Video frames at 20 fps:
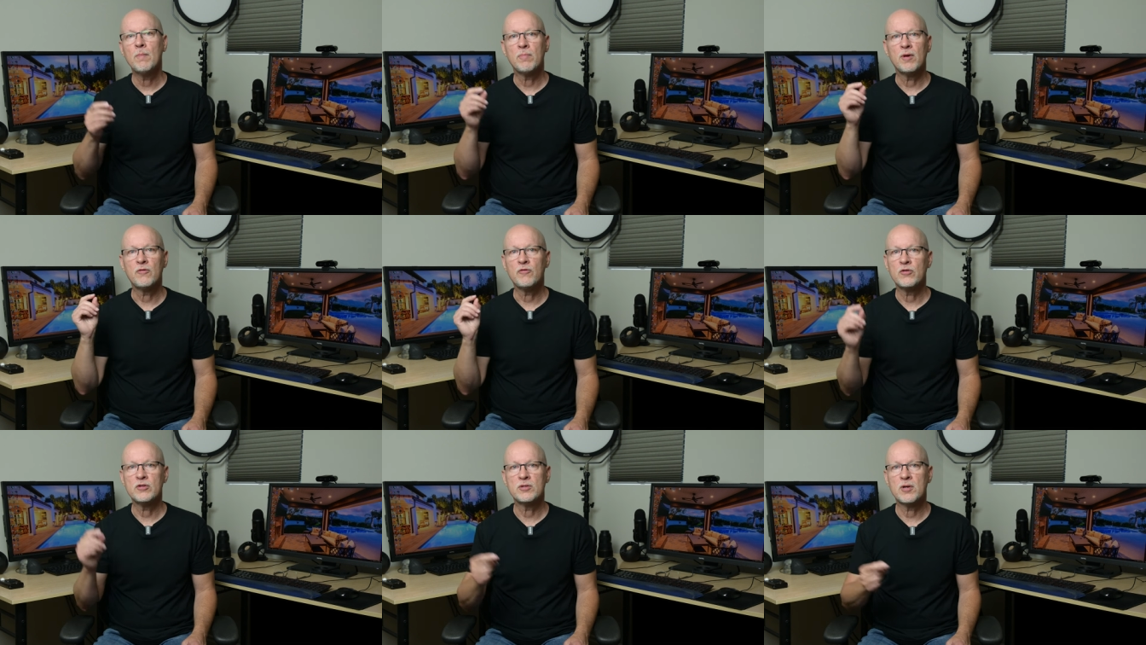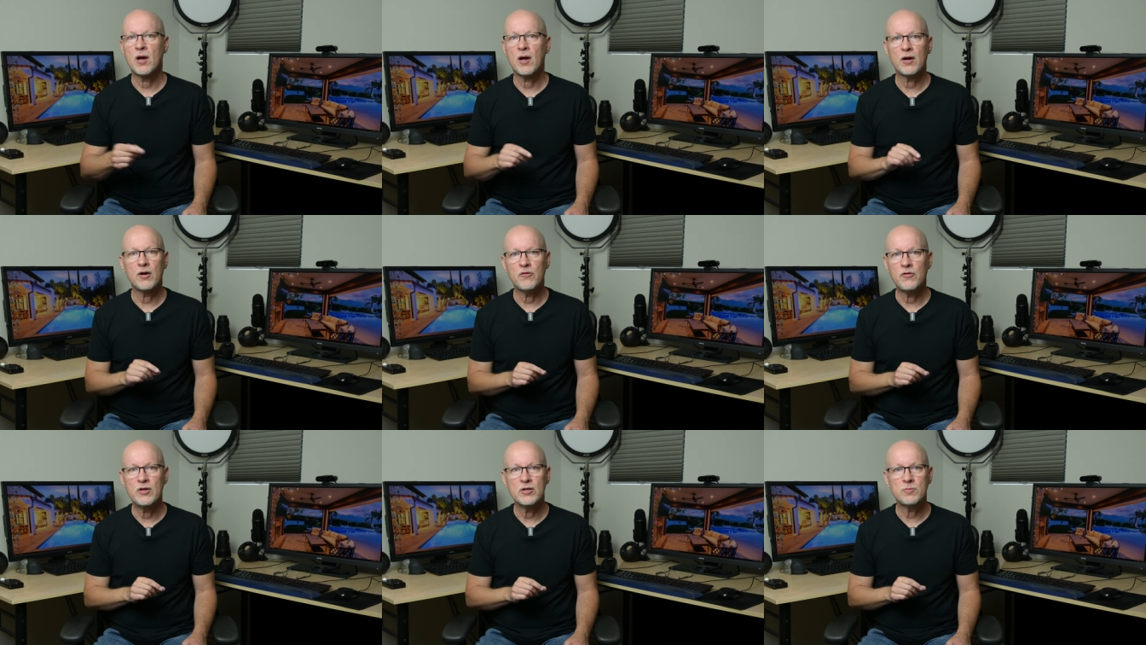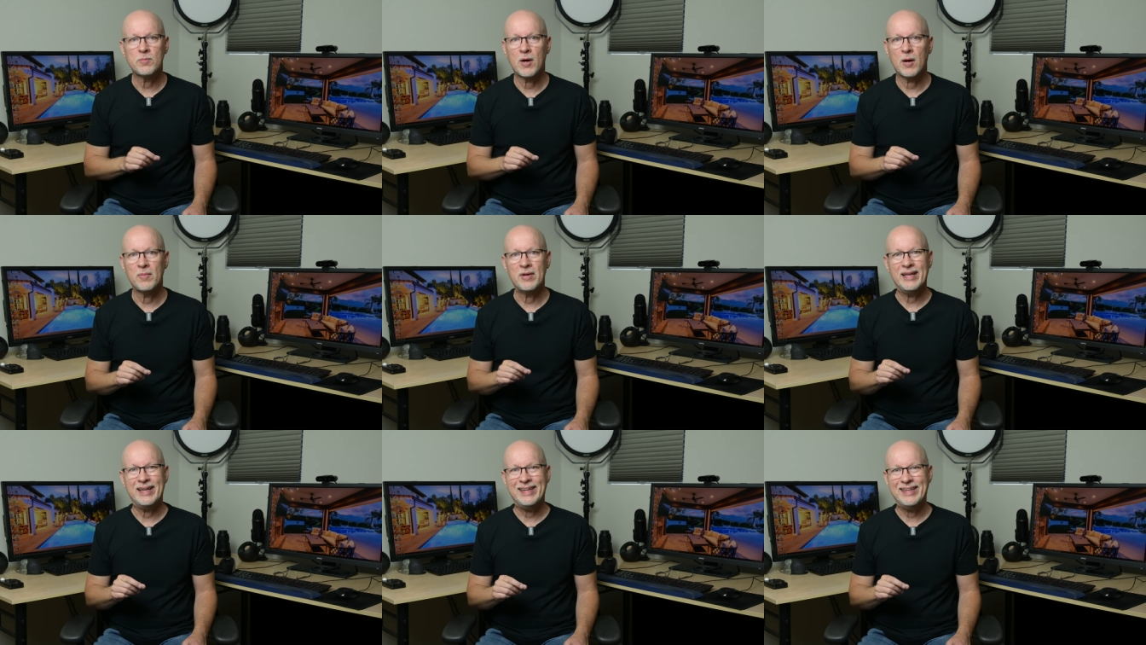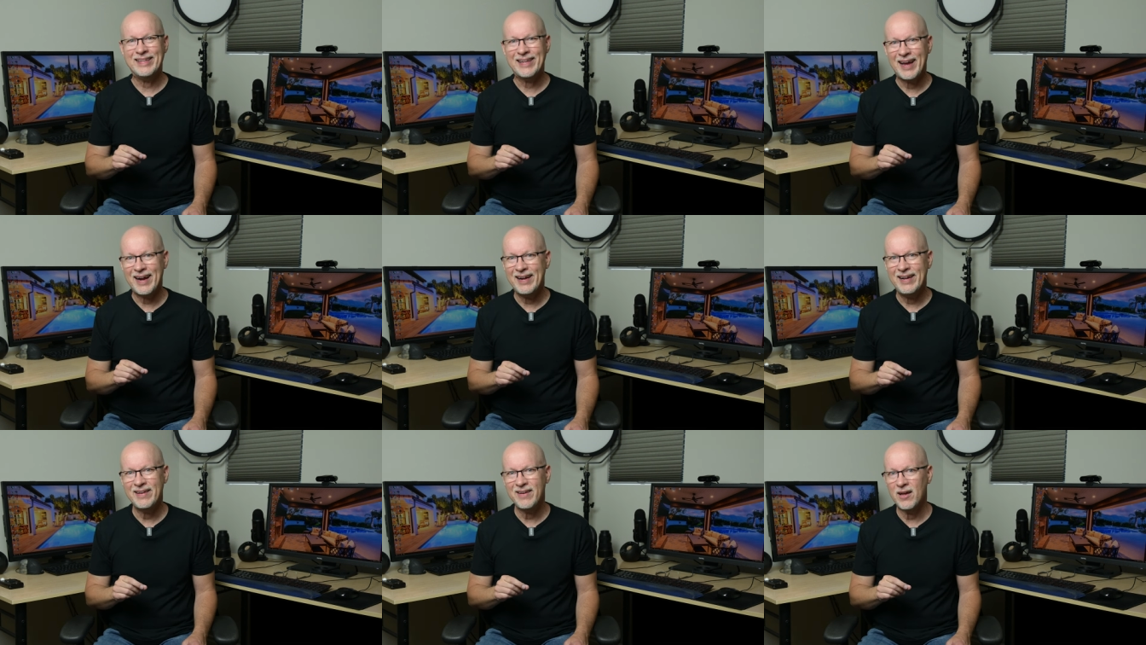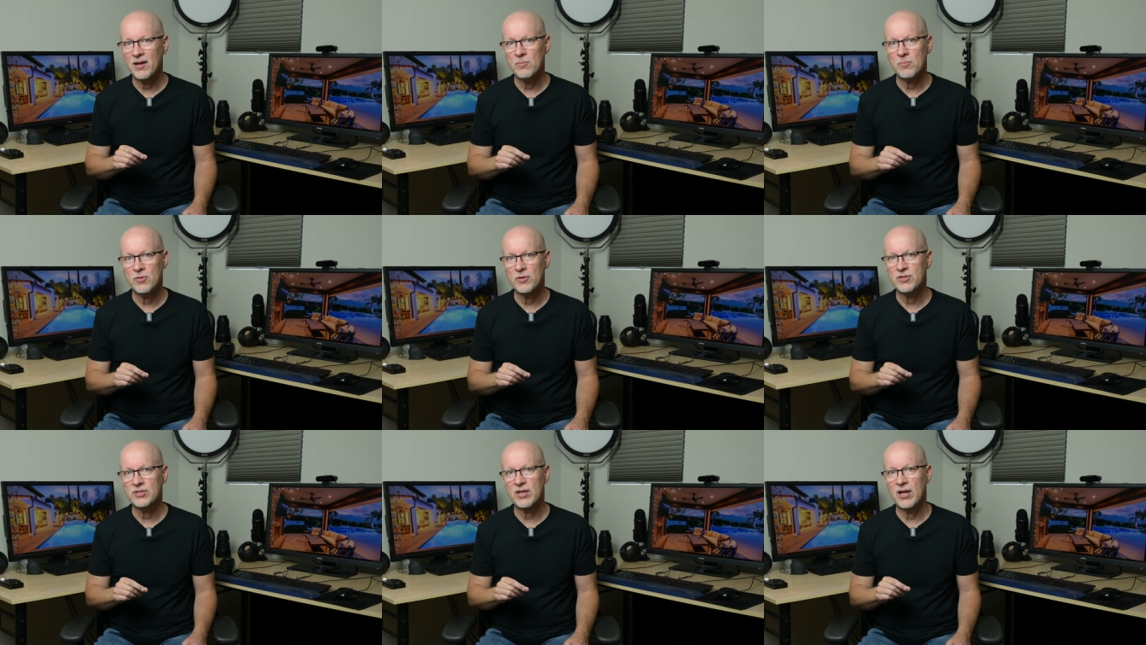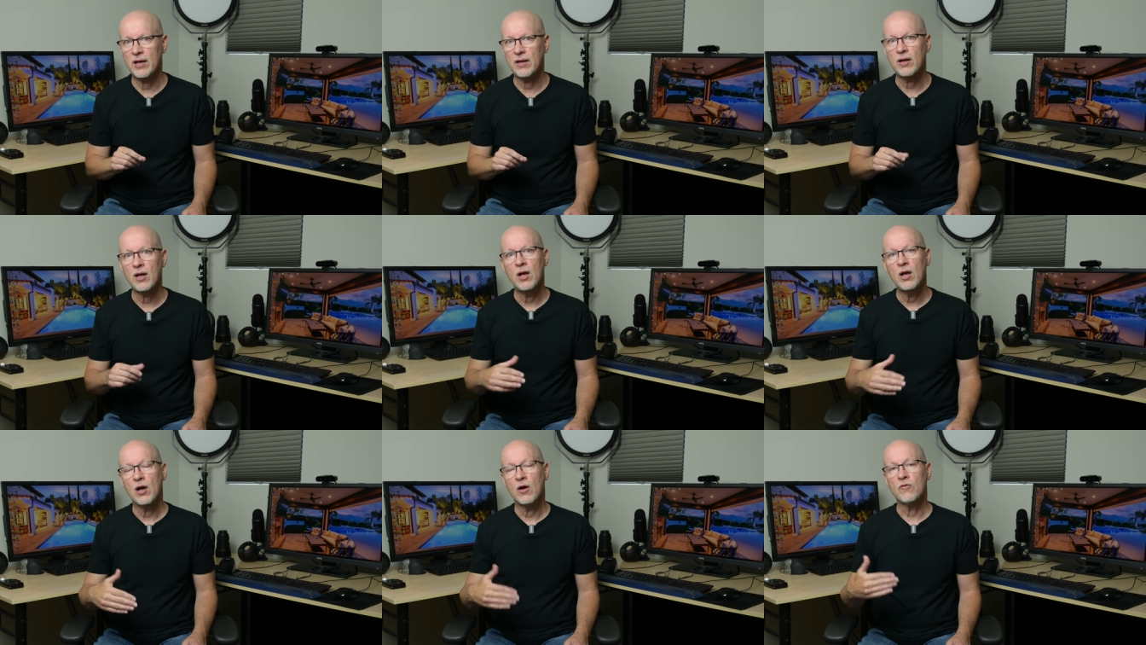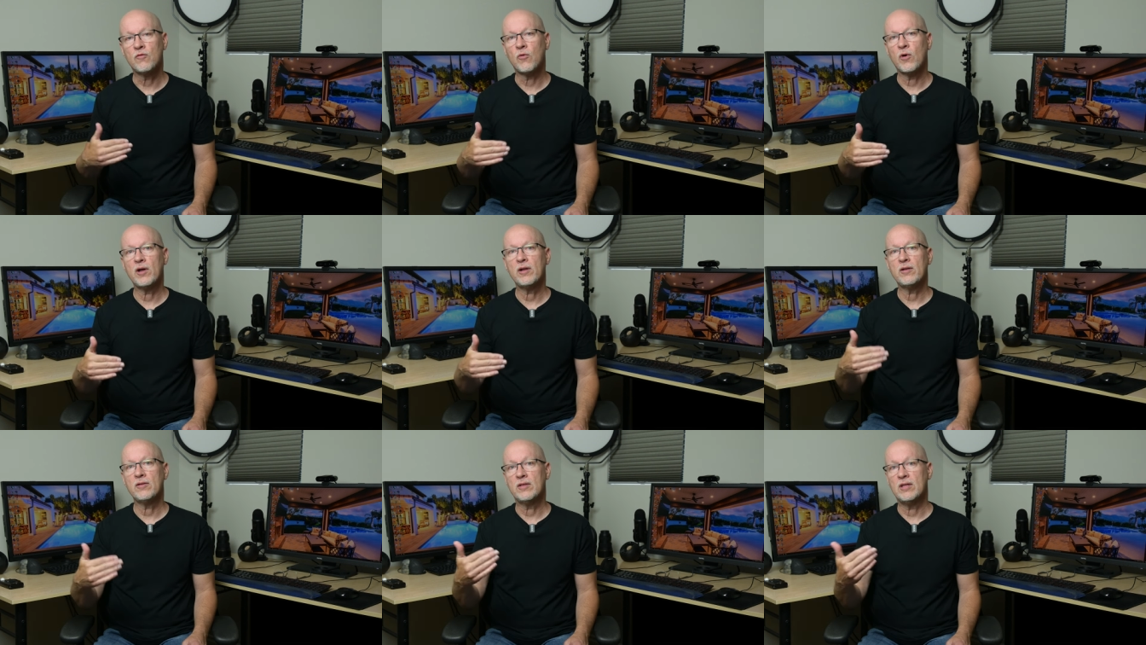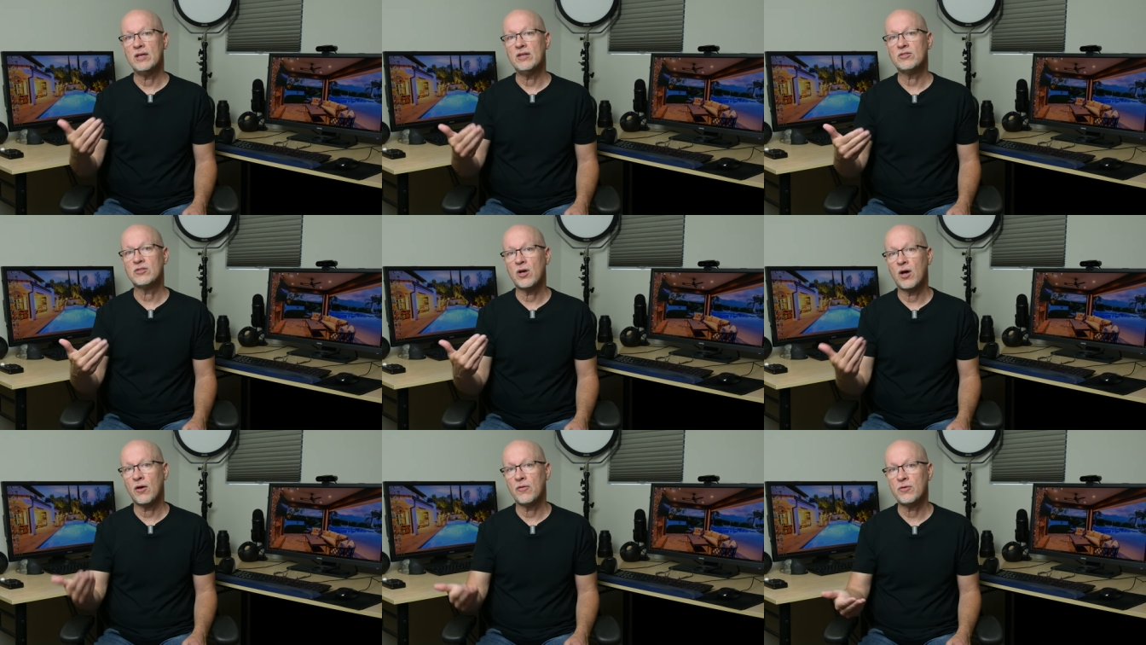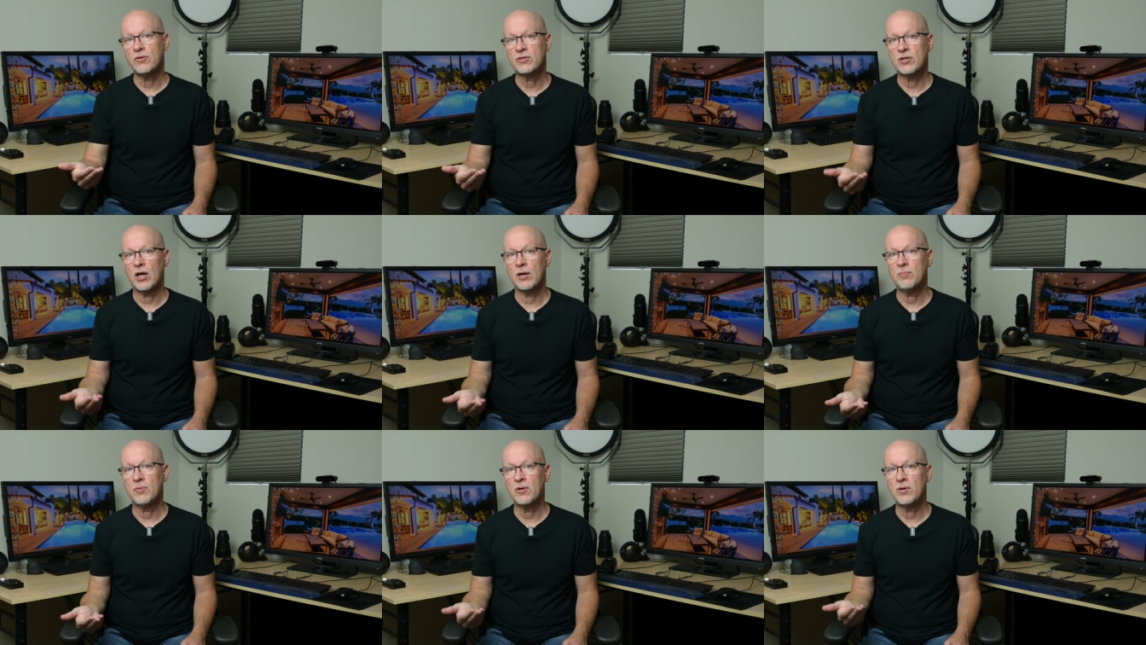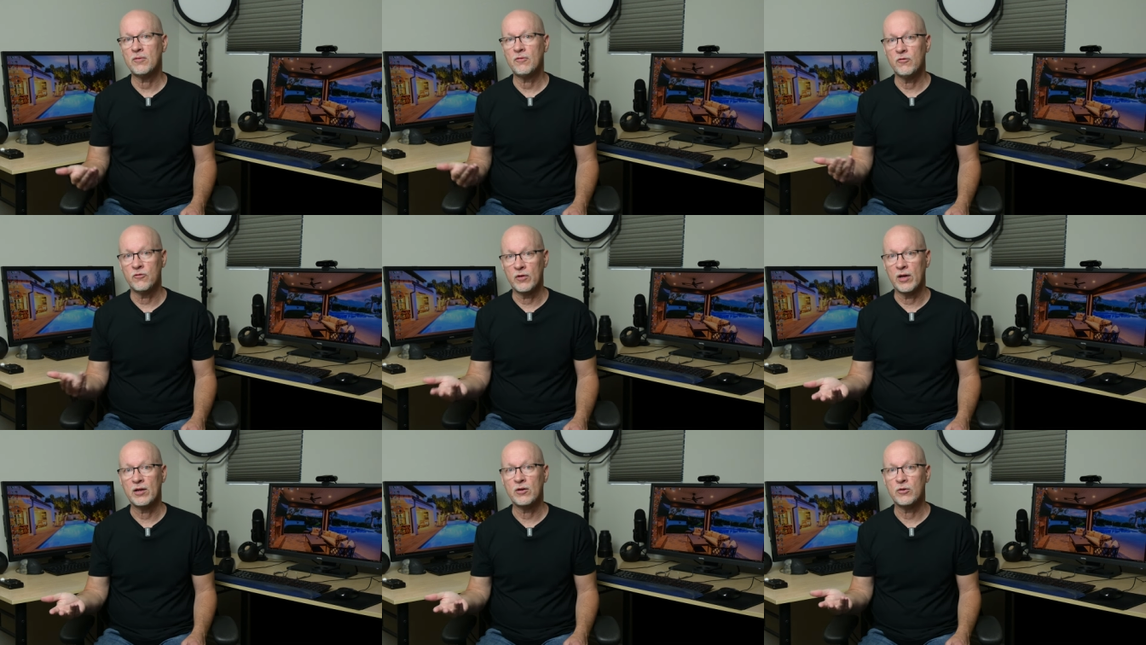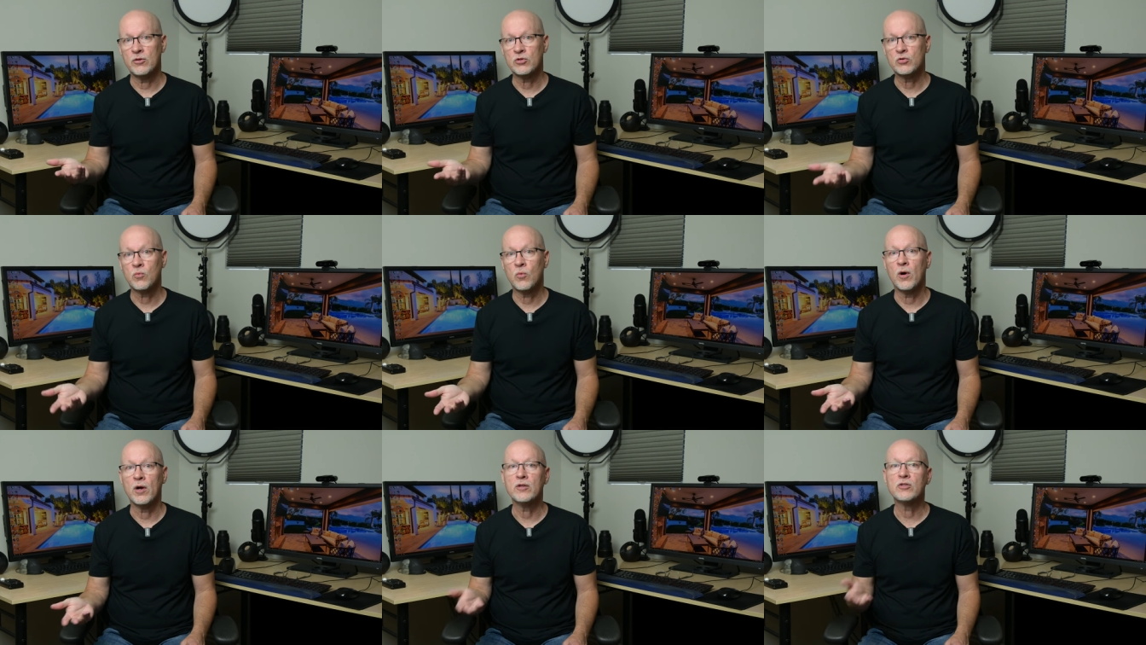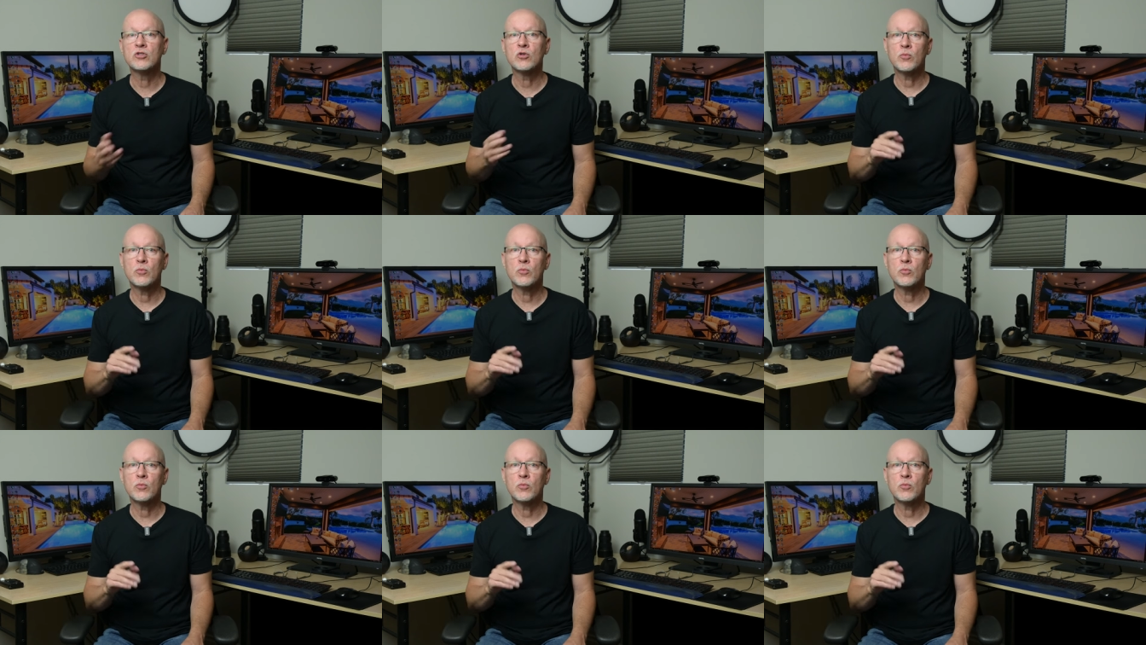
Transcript: but photography is probably ninety-nine percent of what these other type of vendors want.